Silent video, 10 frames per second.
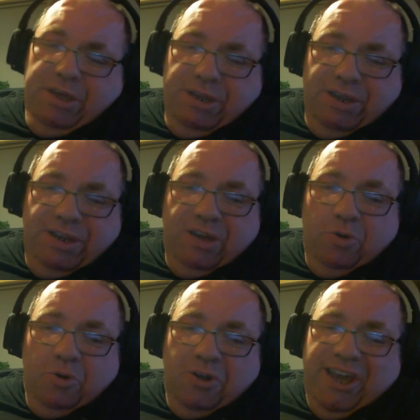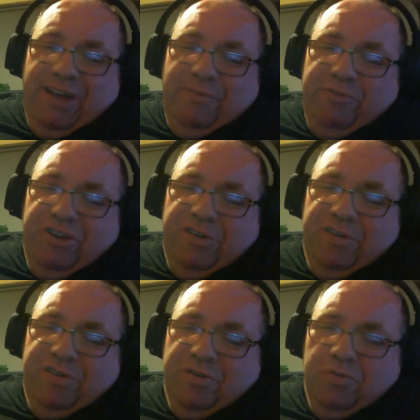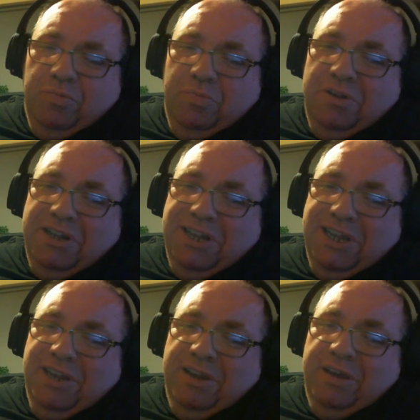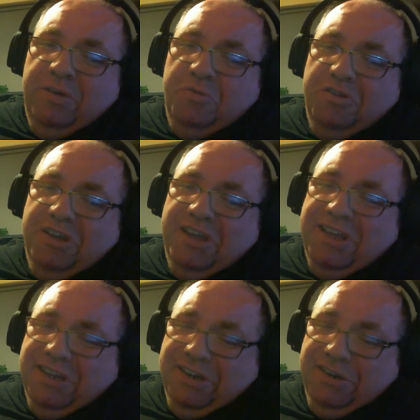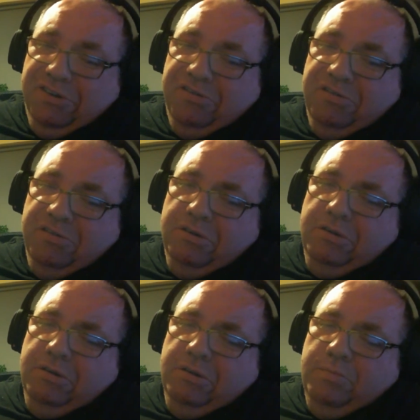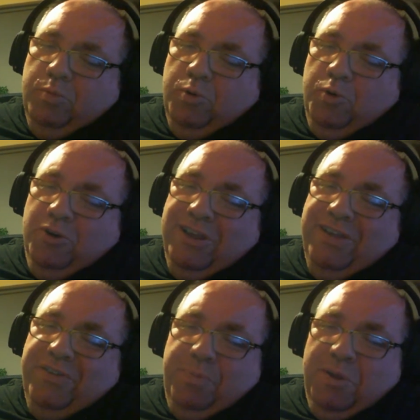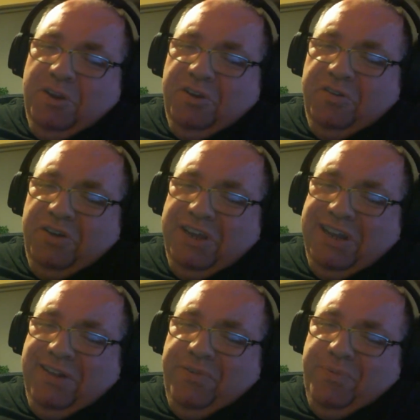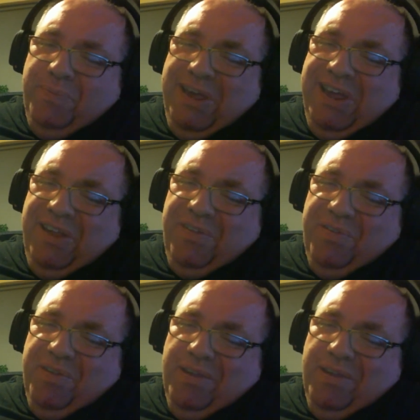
the old calf shed at home being cleaned out and more or less being an idle space,